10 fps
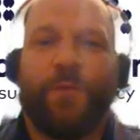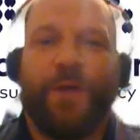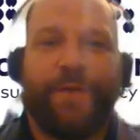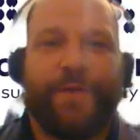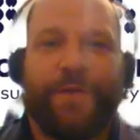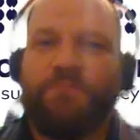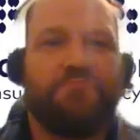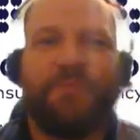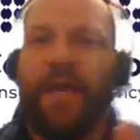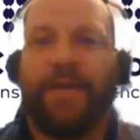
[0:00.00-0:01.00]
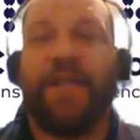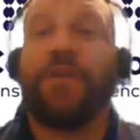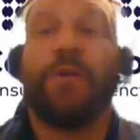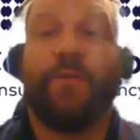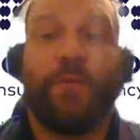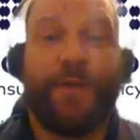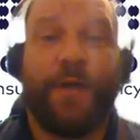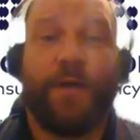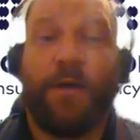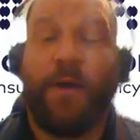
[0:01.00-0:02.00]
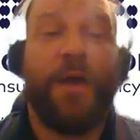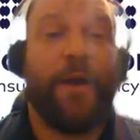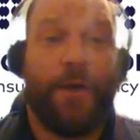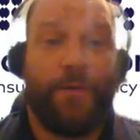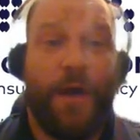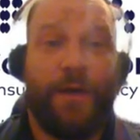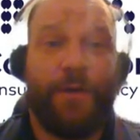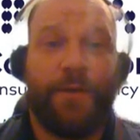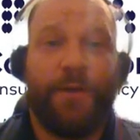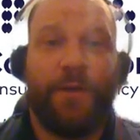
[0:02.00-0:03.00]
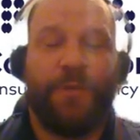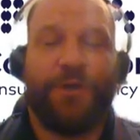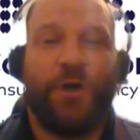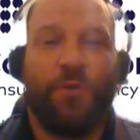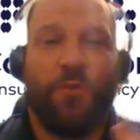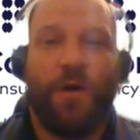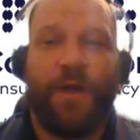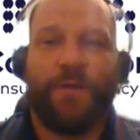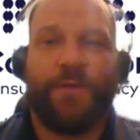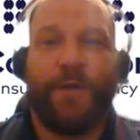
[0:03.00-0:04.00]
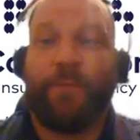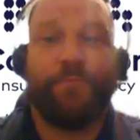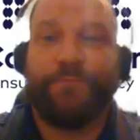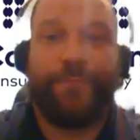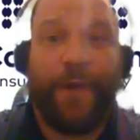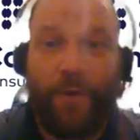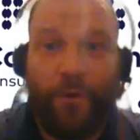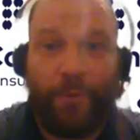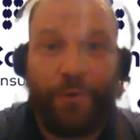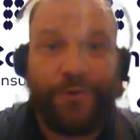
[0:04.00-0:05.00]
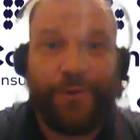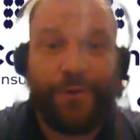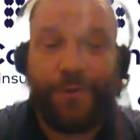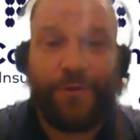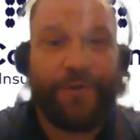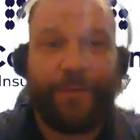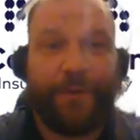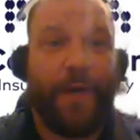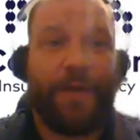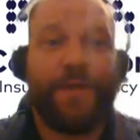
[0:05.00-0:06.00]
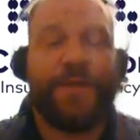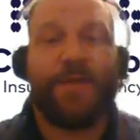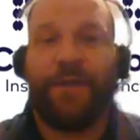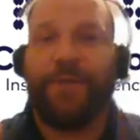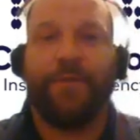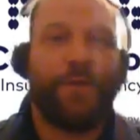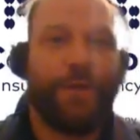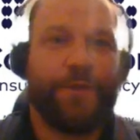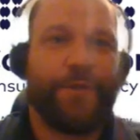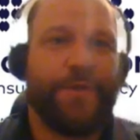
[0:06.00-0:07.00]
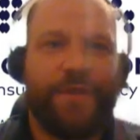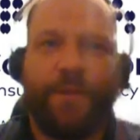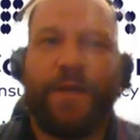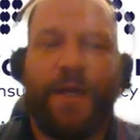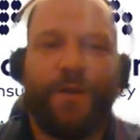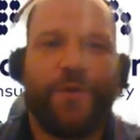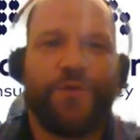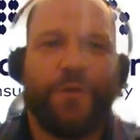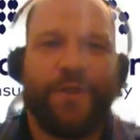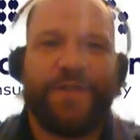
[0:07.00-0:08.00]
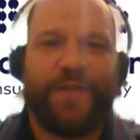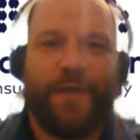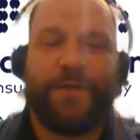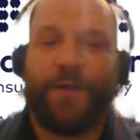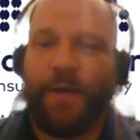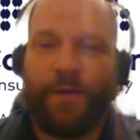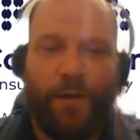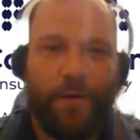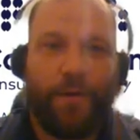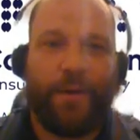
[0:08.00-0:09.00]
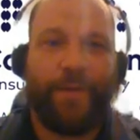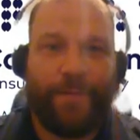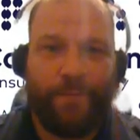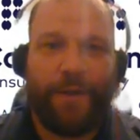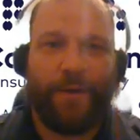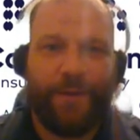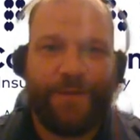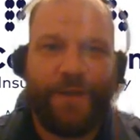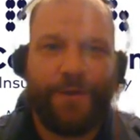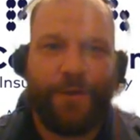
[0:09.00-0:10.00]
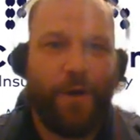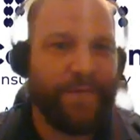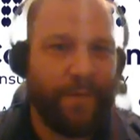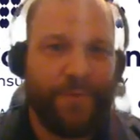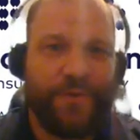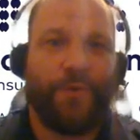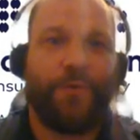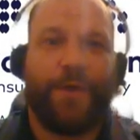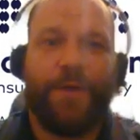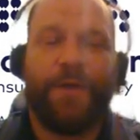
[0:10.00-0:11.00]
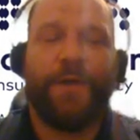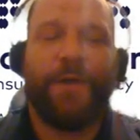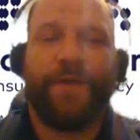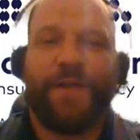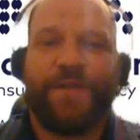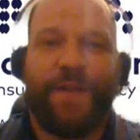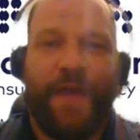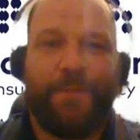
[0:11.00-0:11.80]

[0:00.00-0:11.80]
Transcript: with, yeah, say you live with a, a parent, right? But don't want like their homeowner's insurance or something, right? Because like your insurance, a lot of those will extend to like car and, you know, inside your car if something's stolen, things to that